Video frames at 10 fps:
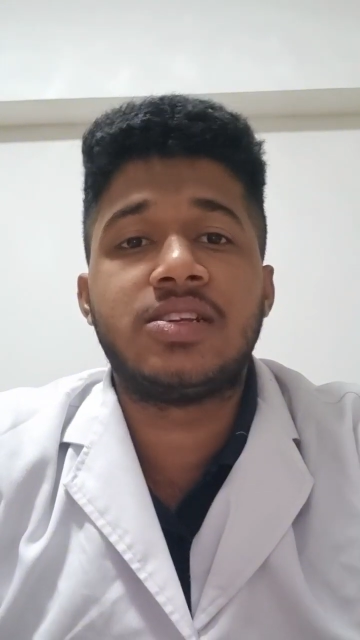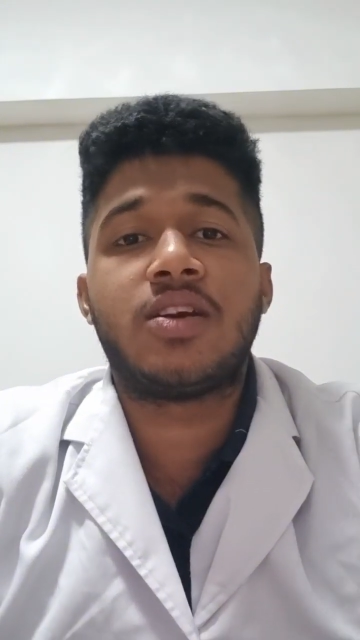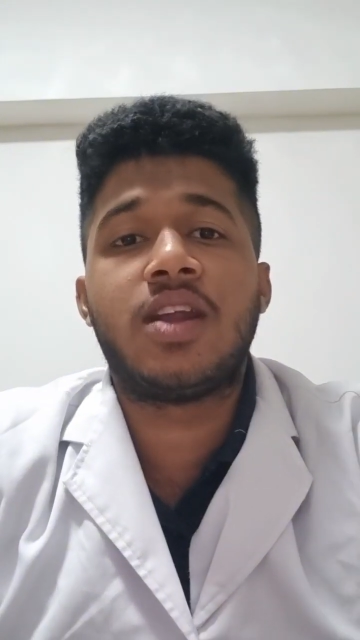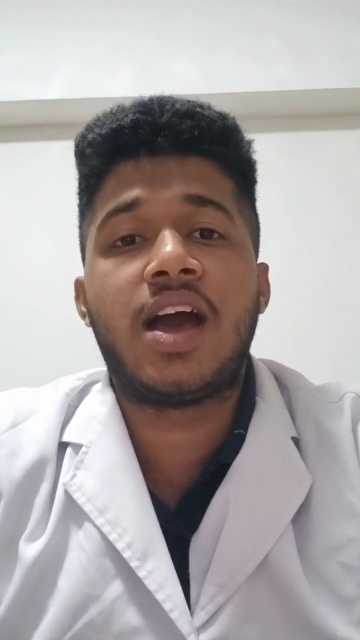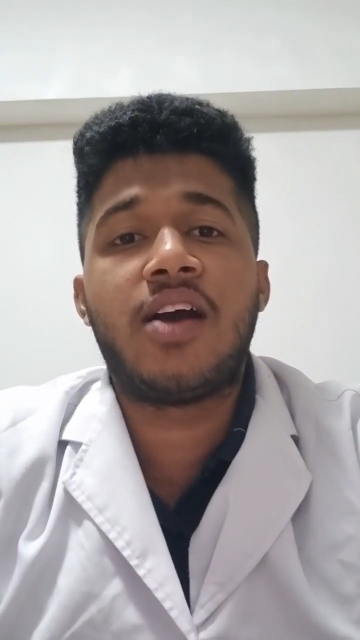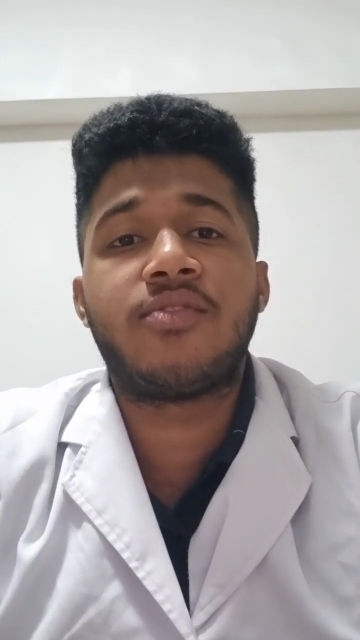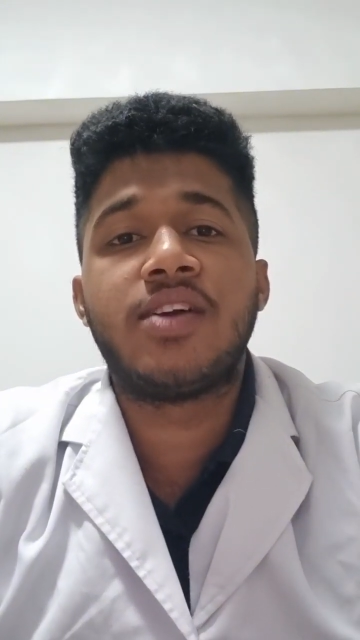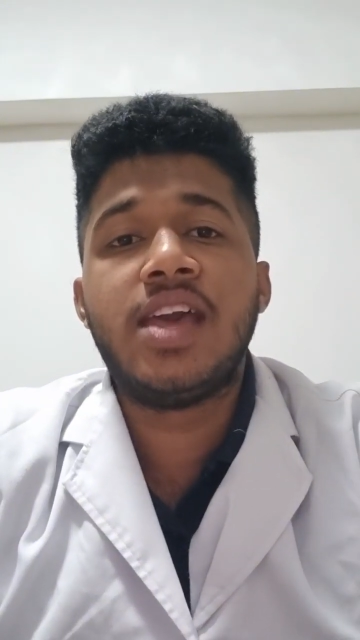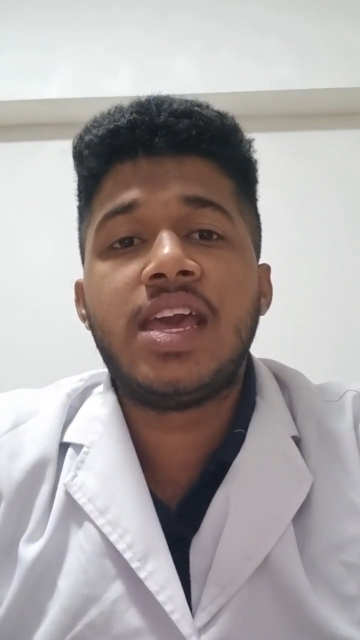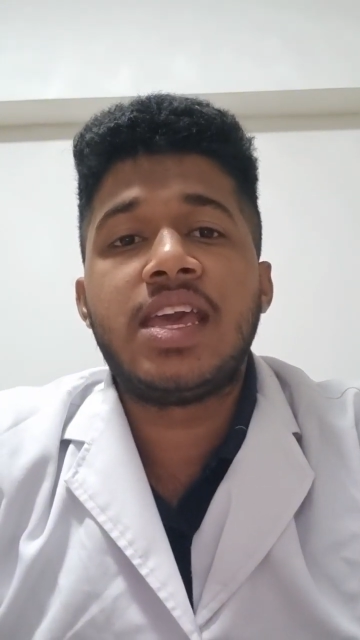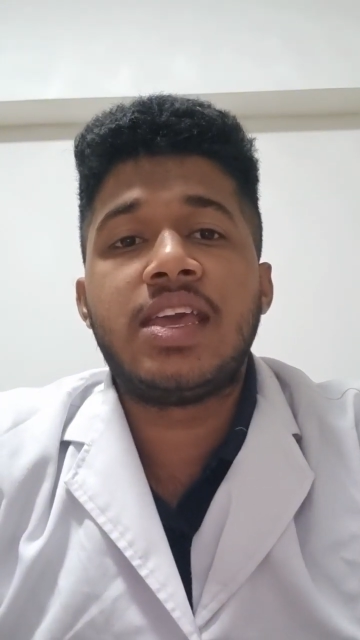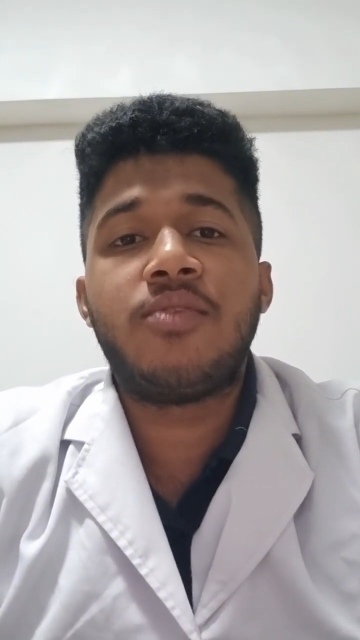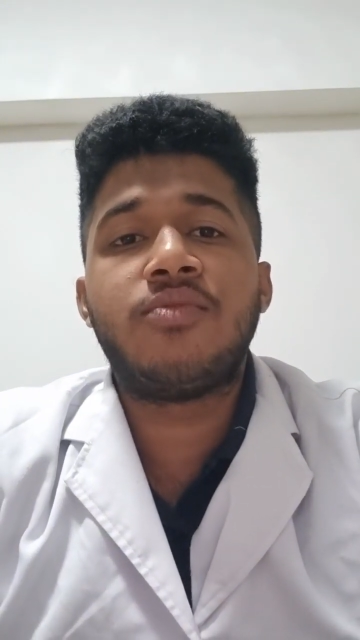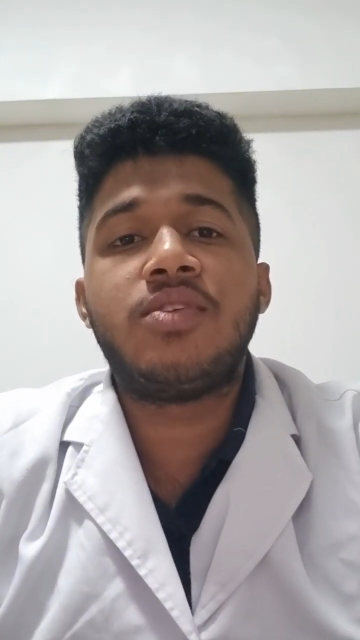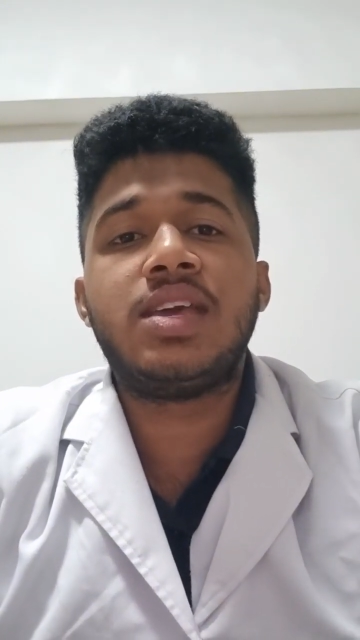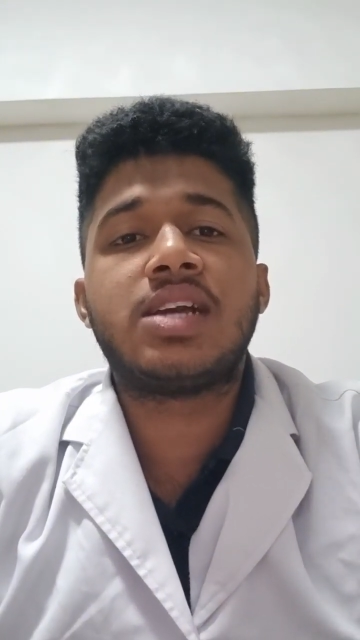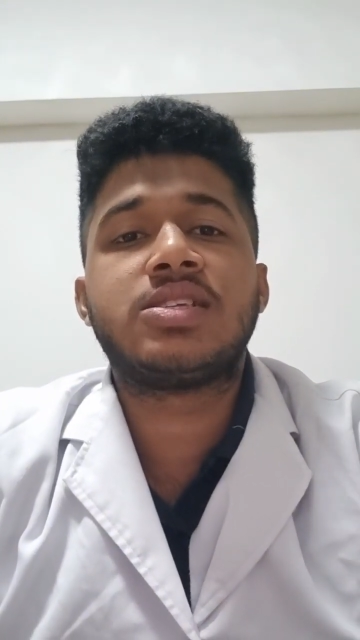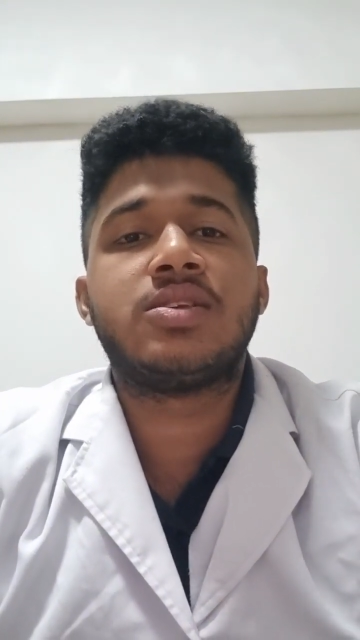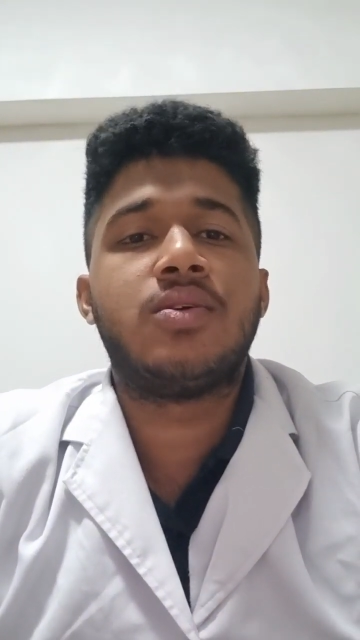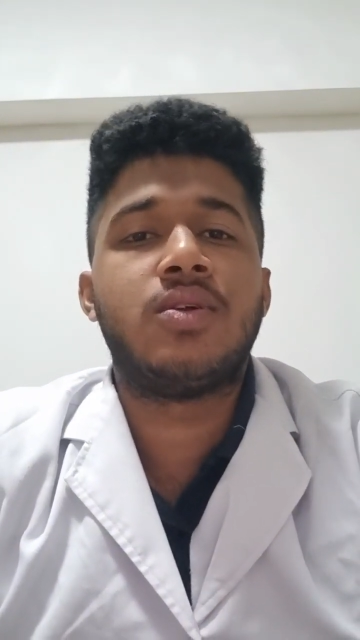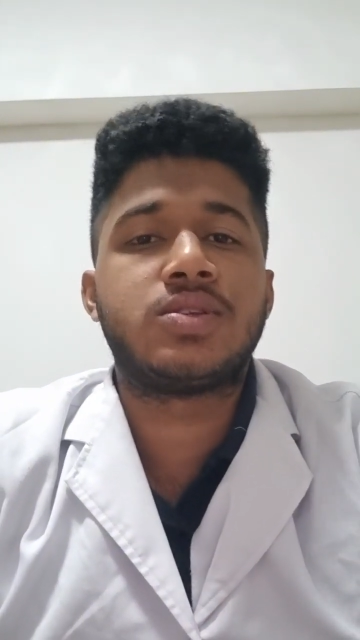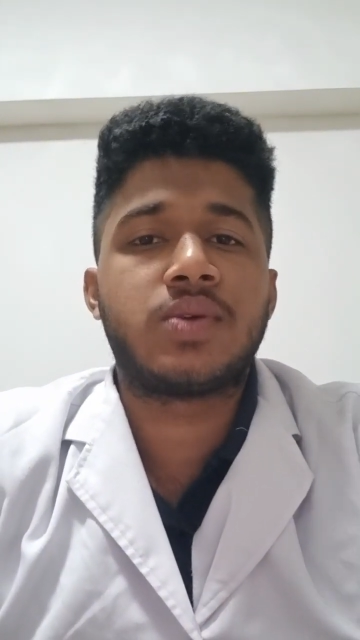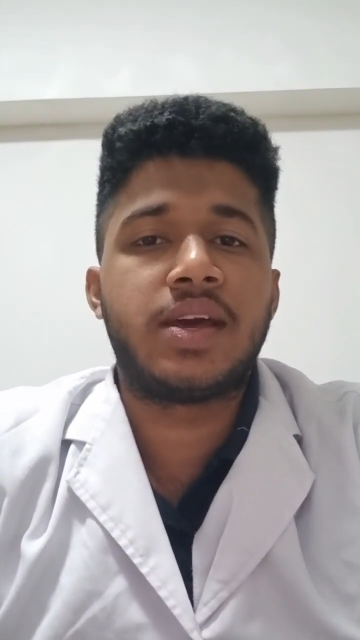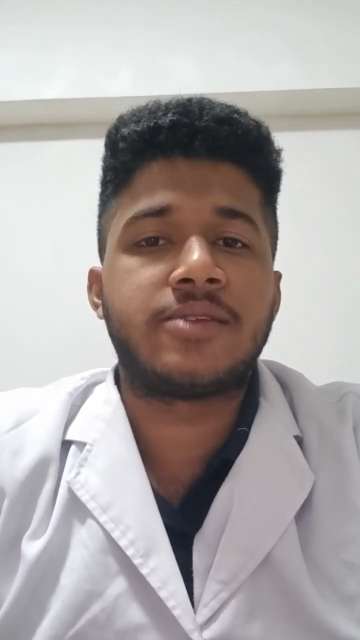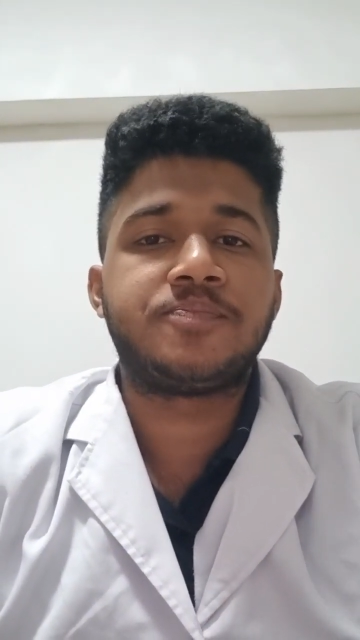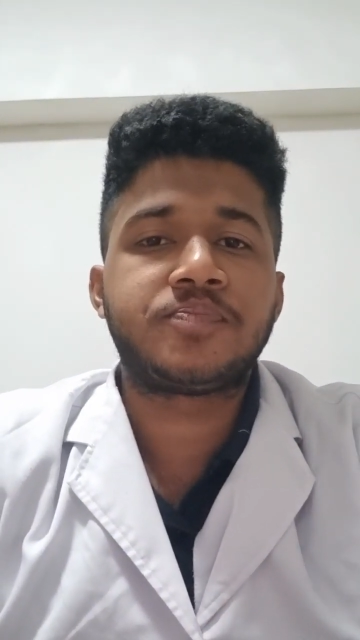is equal to half mvx whole square.